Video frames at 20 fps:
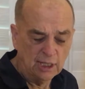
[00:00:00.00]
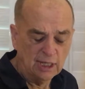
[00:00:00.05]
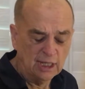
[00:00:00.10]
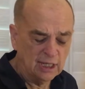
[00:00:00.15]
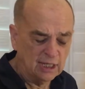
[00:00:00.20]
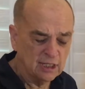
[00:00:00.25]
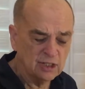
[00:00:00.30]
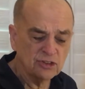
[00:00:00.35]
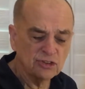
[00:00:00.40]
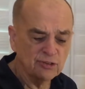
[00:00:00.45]

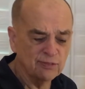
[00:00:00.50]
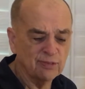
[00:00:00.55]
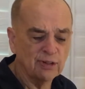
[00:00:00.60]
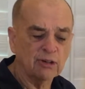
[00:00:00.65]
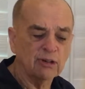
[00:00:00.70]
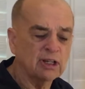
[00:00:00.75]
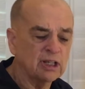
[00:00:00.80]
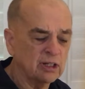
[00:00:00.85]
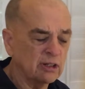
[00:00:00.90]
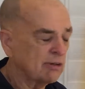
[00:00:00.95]
And it's a
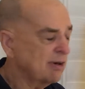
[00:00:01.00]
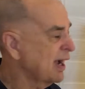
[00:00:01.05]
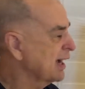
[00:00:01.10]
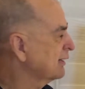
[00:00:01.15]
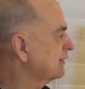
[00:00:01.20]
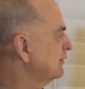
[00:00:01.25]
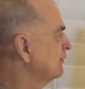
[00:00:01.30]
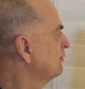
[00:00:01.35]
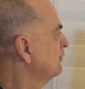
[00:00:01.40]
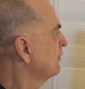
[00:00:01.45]
very
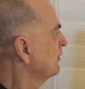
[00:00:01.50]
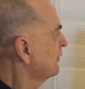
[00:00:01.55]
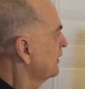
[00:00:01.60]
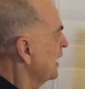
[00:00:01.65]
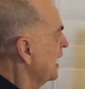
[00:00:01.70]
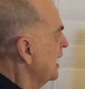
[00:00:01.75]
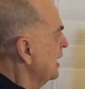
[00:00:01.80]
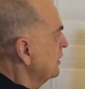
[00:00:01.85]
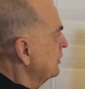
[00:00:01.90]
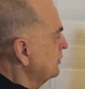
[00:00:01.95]
interactive with
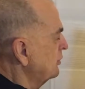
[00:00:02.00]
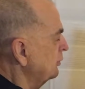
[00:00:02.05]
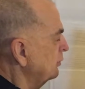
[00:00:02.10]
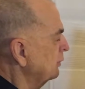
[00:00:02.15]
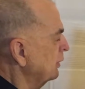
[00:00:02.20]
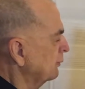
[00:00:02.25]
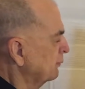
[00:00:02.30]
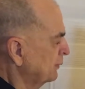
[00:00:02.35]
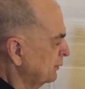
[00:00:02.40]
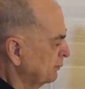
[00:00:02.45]
the
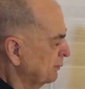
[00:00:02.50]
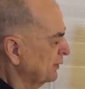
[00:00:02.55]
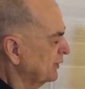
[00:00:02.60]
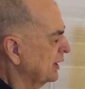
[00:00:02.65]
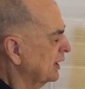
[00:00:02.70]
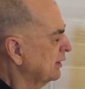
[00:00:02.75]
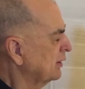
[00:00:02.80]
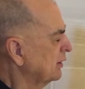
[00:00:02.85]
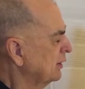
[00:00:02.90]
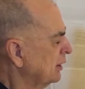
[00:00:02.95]
attitude up here, but
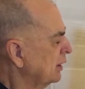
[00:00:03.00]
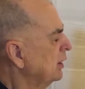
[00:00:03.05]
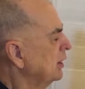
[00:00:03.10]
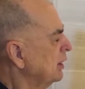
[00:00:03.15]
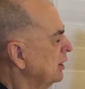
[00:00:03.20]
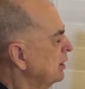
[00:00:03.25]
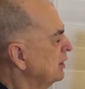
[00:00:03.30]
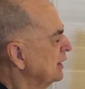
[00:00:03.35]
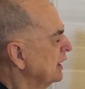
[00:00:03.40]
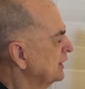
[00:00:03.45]

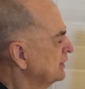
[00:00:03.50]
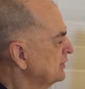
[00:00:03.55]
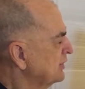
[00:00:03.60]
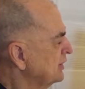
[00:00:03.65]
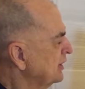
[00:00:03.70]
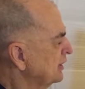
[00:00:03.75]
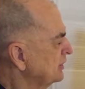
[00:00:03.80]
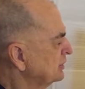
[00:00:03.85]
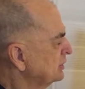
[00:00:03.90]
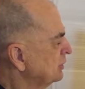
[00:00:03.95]
that's
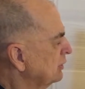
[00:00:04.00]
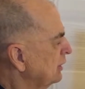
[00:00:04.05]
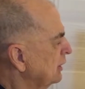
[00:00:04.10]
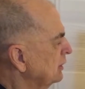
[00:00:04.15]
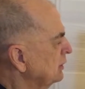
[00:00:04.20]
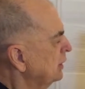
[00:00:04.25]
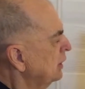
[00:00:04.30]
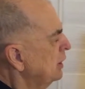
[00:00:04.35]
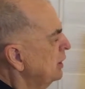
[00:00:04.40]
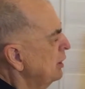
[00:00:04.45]
another story.